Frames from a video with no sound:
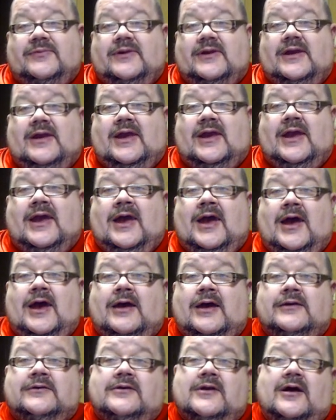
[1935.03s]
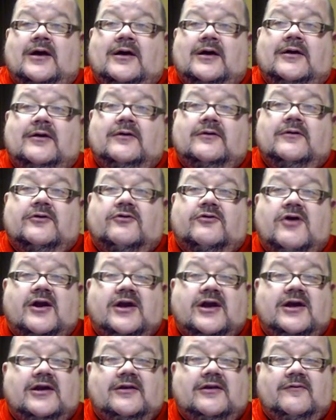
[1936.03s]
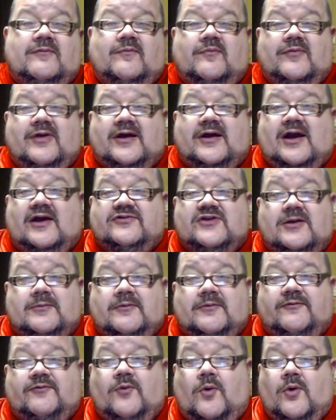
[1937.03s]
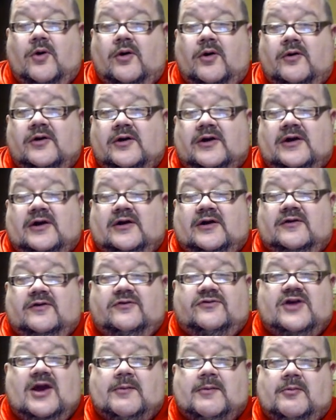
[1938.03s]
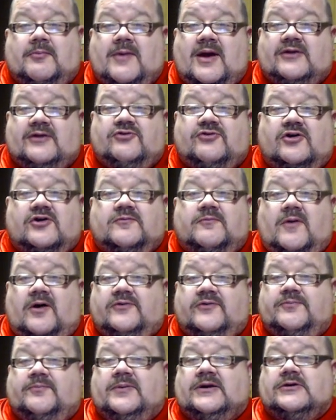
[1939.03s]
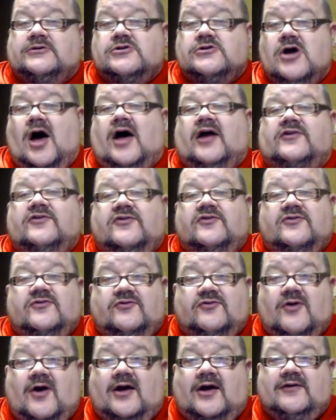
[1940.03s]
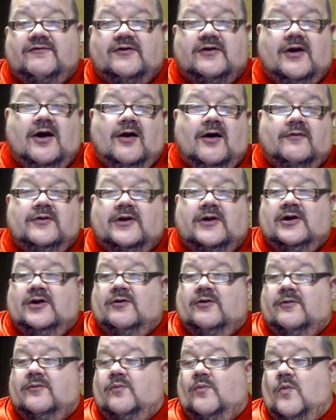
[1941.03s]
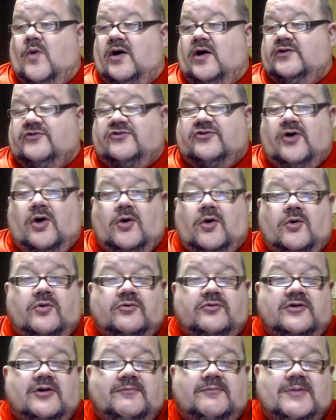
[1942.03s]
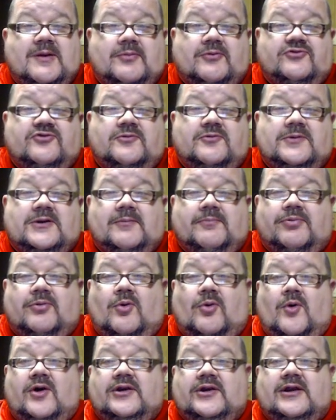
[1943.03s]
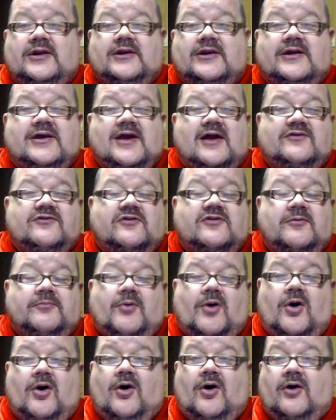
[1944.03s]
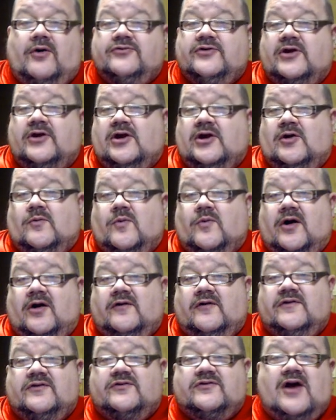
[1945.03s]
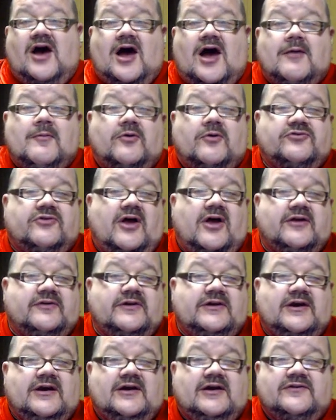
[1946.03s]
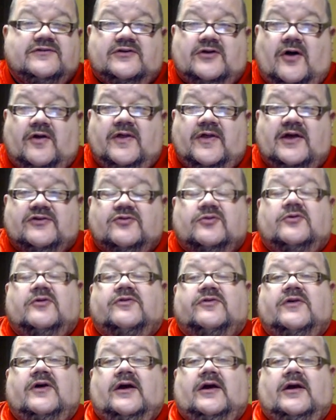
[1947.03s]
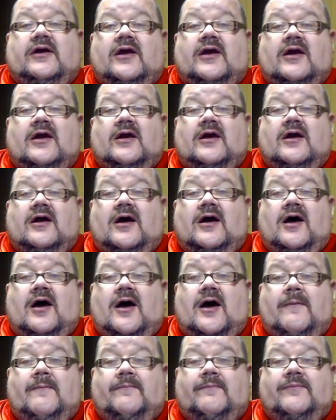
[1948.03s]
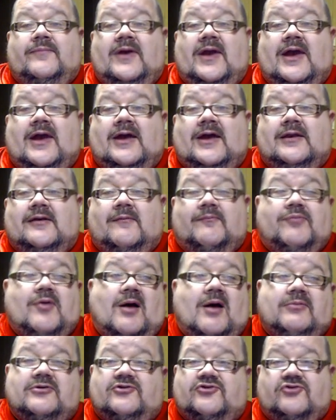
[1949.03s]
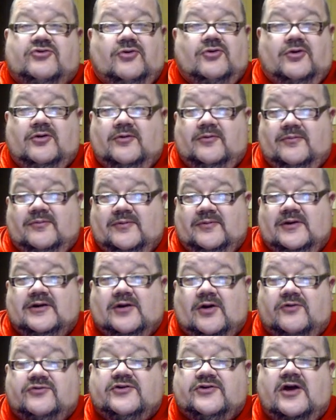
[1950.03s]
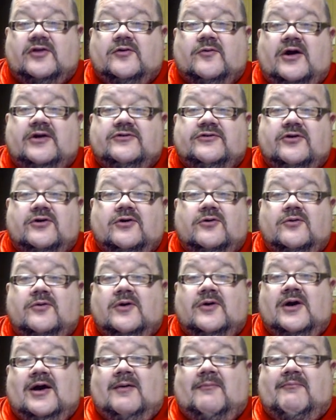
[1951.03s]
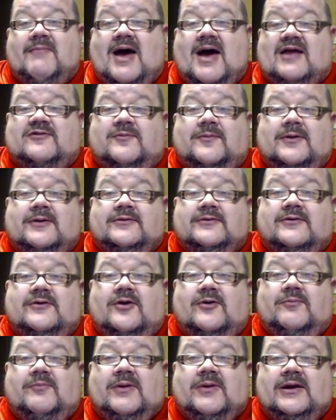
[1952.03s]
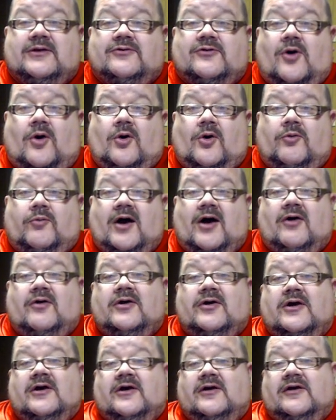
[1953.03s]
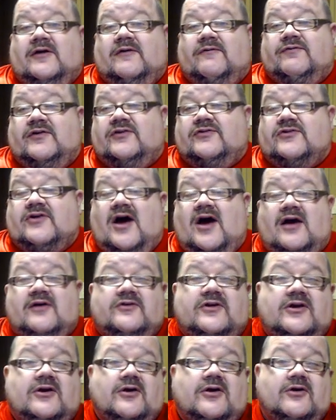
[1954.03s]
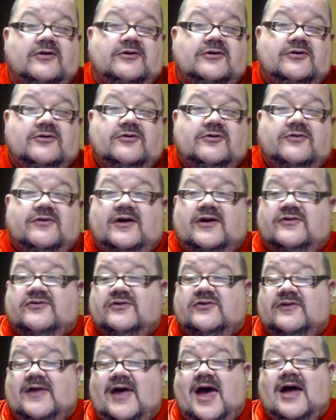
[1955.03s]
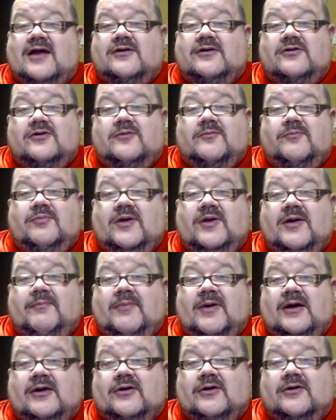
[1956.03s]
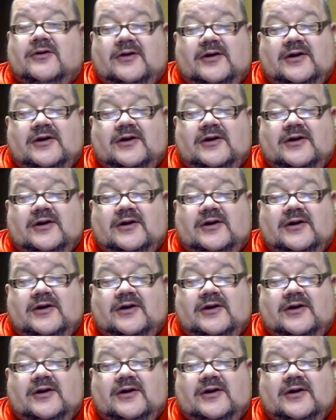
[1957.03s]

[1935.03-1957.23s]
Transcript: in cricket, like I said before, the sabermetrics must be nuts trying to figure out what zone that people should be deployed in to catch the balls, where this guy most likely hits, and all that sort of thing. Uh, and I'm probably sure it goes the other way too. Batsmen being told, well, if this guy's here and you do this and that, you can hit better.